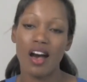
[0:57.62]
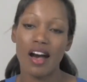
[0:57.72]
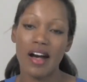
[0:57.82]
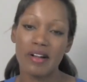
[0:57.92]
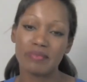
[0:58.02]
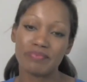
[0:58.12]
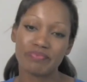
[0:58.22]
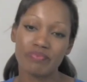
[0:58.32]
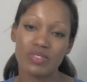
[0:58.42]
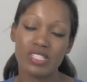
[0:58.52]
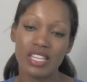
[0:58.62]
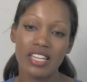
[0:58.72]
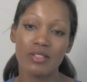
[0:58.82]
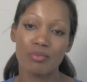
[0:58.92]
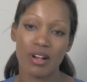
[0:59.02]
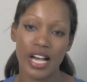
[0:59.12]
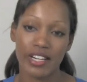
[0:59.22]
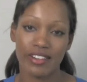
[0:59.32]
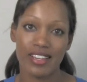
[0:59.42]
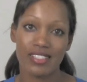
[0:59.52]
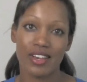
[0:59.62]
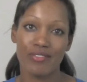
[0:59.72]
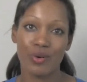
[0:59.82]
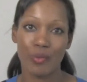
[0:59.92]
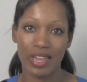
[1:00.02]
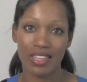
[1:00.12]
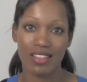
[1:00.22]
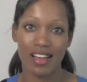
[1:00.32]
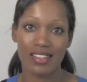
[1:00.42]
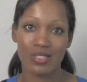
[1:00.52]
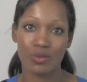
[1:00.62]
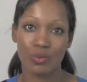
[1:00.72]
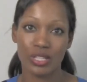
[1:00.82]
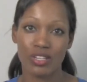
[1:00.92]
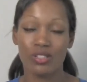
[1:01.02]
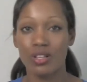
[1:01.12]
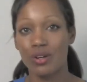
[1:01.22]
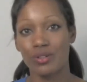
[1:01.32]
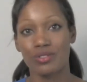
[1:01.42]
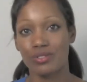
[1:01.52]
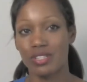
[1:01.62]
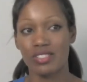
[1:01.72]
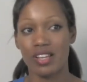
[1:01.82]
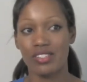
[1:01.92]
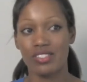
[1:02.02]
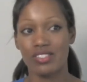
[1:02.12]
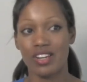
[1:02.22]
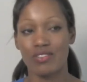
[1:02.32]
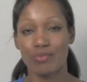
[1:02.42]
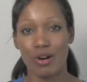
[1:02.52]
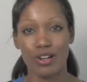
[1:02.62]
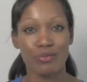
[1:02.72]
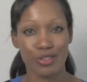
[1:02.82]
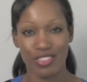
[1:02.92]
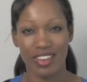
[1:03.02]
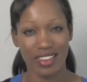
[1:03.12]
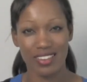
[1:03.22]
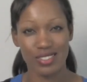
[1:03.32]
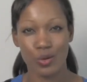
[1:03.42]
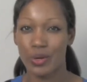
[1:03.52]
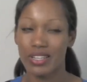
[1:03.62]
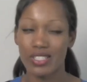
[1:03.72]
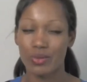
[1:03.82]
um, see the progress of the weight loss with clothes is such a remarkable thing to witness